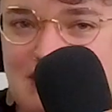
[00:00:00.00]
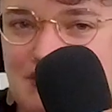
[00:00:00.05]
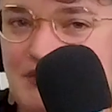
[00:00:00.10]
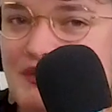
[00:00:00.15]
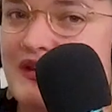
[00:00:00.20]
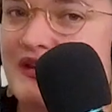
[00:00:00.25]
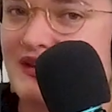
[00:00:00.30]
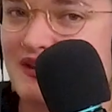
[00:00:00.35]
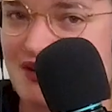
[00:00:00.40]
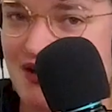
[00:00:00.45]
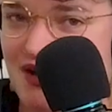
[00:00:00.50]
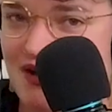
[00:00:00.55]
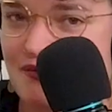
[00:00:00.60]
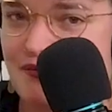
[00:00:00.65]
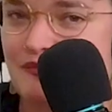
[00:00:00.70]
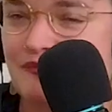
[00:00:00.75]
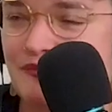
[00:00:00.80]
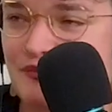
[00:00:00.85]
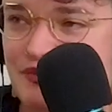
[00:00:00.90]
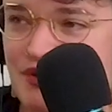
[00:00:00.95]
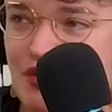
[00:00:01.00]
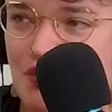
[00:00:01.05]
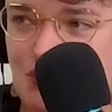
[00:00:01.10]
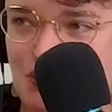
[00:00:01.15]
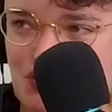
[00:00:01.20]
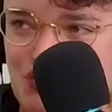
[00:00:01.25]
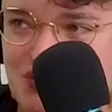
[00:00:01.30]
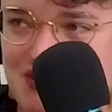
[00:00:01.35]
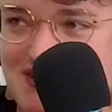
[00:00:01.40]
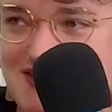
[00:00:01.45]
when Kenny and I, the
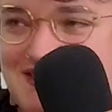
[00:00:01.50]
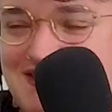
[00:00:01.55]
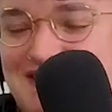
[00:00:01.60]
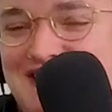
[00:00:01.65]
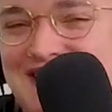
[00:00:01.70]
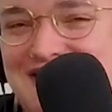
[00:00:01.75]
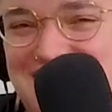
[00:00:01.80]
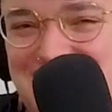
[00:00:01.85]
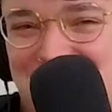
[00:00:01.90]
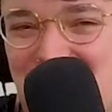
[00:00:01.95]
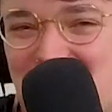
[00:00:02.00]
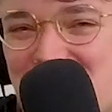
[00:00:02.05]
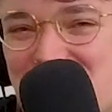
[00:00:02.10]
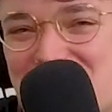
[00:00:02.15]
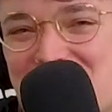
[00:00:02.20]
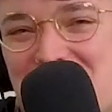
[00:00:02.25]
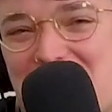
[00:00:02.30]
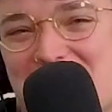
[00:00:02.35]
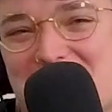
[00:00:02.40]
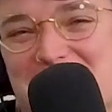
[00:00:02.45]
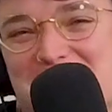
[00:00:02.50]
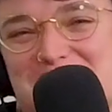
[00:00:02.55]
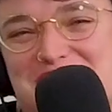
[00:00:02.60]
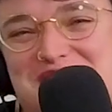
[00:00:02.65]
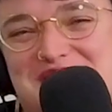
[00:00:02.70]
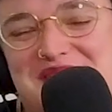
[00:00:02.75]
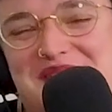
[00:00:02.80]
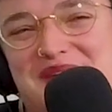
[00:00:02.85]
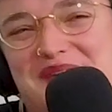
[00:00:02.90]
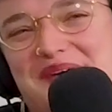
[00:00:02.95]
OGs, started 5 years
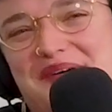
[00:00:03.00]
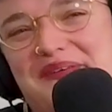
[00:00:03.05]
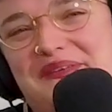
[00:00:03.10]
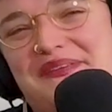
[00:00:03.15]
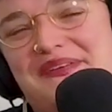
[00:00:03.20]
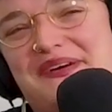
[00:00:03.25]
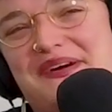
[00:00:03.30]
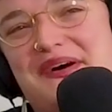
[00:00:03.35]
ago,